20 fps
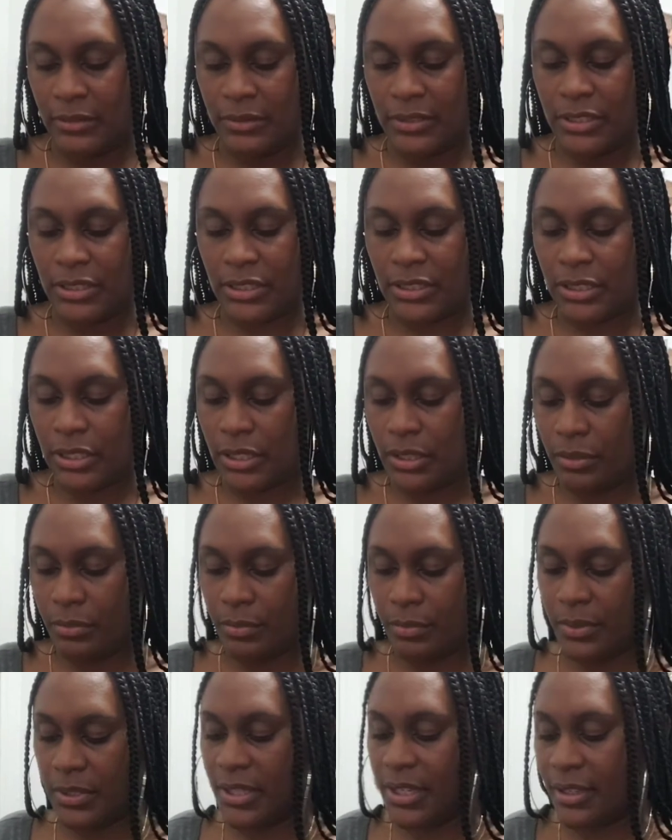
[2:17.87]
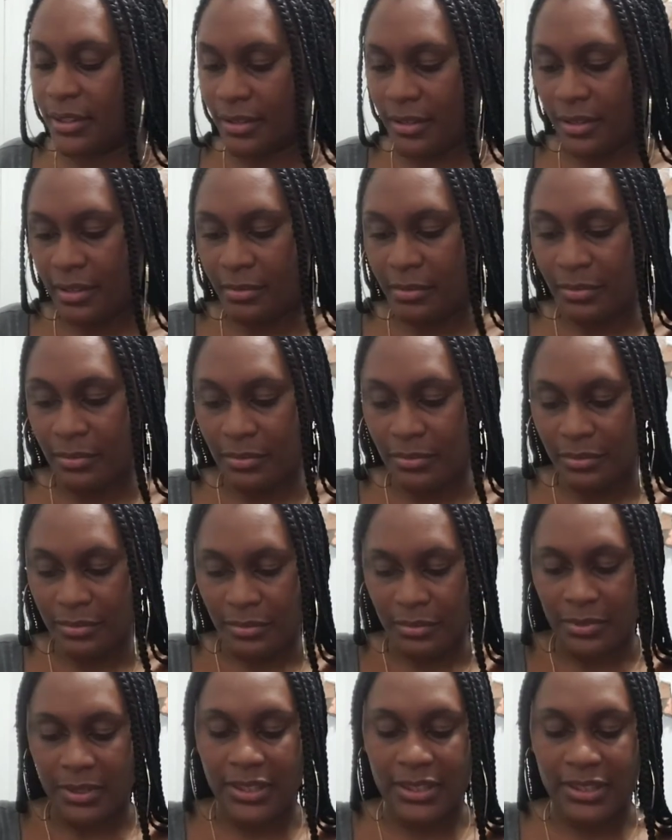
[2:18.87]
let me just open that up.
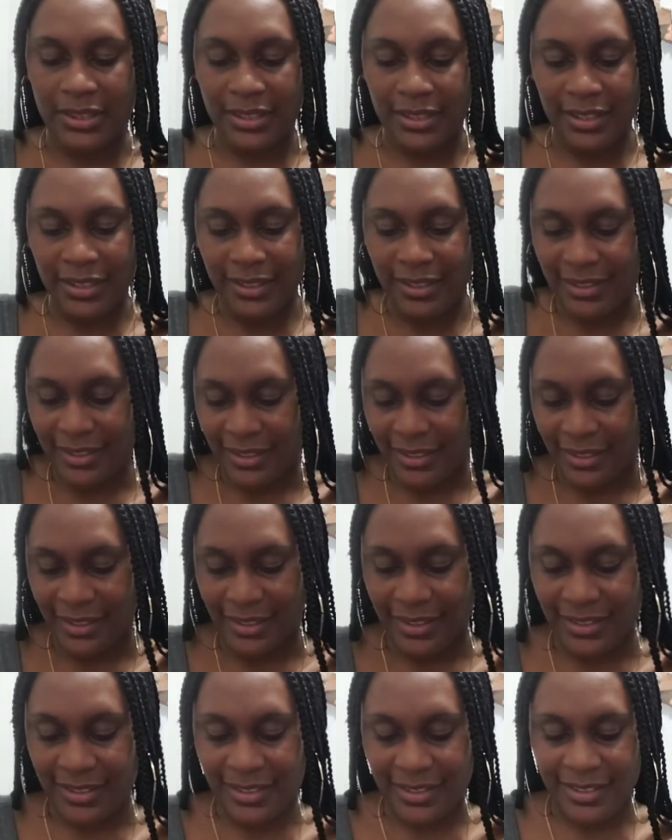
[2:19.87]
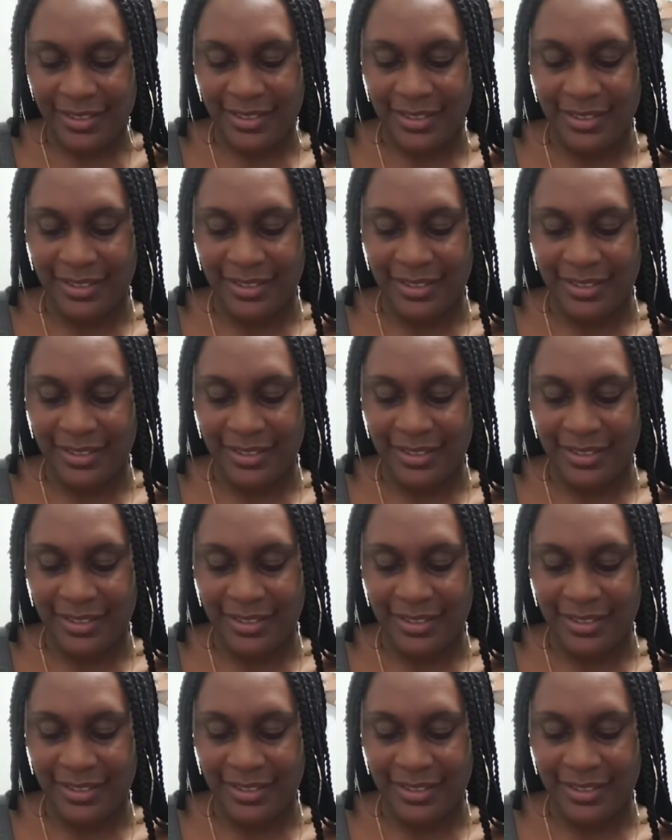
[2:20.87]
Ooh, thick.